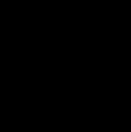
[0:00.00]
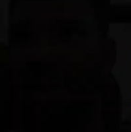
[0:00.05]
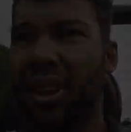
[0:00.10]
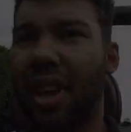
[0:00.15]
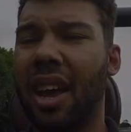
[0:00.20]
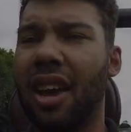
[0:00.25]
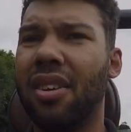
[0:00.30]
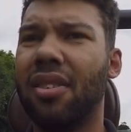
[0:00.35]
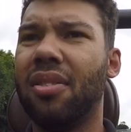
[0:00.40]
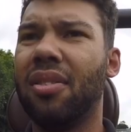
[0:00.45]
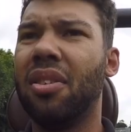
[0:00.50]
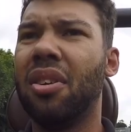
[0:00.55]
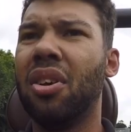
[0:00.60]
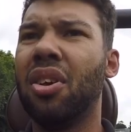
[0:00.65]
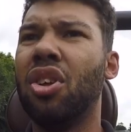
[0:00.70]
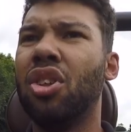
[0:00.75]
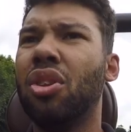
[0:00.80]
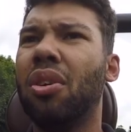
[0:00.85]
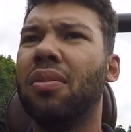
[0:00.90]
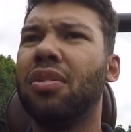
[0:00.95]
Okay,
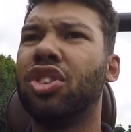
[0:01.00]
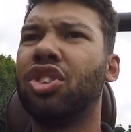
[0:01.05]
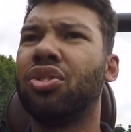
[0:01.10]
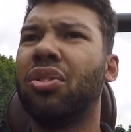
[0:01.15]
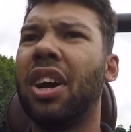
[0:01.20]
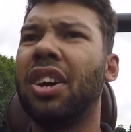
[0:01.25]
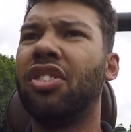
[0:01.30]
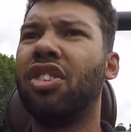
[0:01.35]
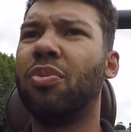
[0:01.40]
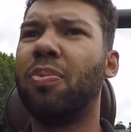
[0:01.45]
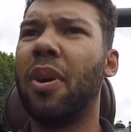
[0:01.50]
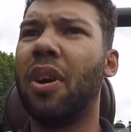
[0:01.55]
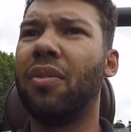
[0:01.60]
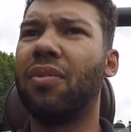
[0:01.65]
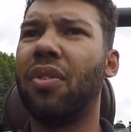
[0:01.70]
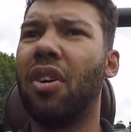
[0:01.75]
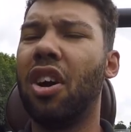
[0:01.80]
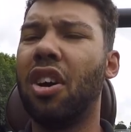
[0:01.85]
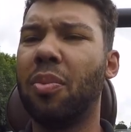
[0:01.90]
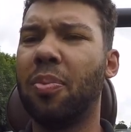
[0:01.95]
not the straightest bit
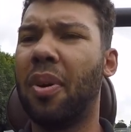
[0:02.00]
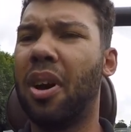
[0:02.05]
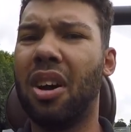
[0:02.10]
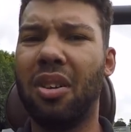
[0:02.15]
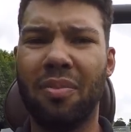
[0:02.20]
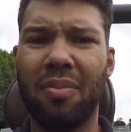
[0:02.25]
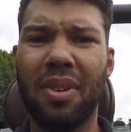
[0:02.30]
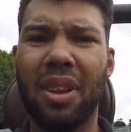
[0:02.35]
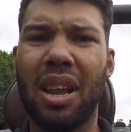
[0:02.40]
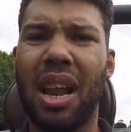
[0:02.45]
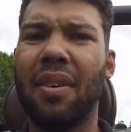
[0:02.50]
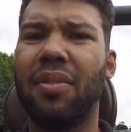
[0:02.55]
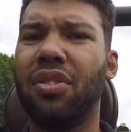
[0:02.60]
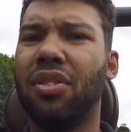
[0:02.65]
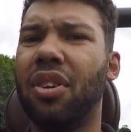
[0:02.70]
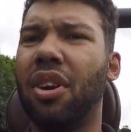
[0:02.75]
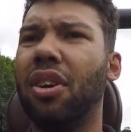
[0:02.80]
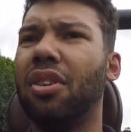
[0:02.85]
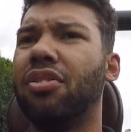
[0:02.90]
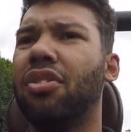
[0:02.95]
of road, but it'll have to
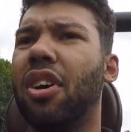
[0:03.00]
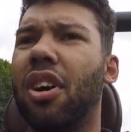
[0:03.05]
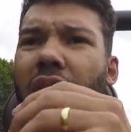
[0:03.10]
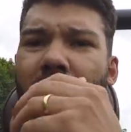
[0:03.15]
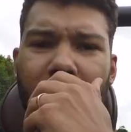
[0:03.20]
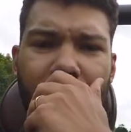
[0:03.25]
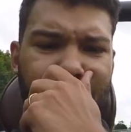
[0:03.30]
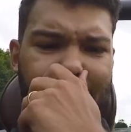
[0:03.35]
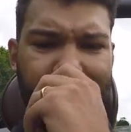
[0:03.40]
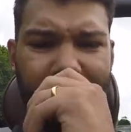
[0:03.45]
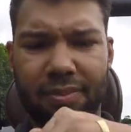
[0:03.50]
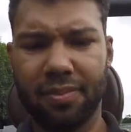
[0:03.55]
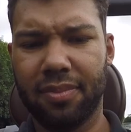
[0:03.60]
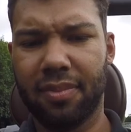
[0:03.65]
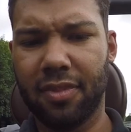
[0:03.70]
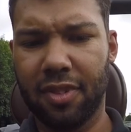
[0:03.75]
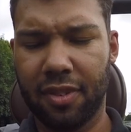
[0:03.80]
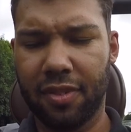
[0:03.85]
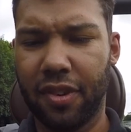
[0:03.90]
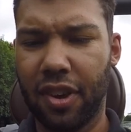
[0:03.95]
do. So,
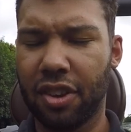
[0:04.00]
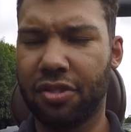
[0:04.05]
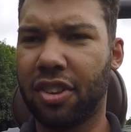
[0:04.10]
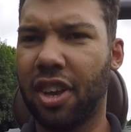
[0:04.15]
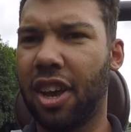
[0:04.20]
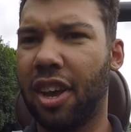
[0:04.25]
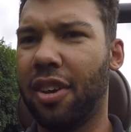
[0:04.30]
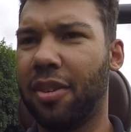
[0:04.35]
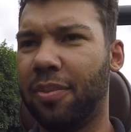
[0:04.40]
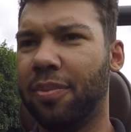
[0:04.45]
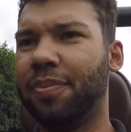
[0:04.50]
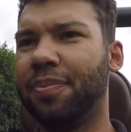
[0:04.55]
first gear.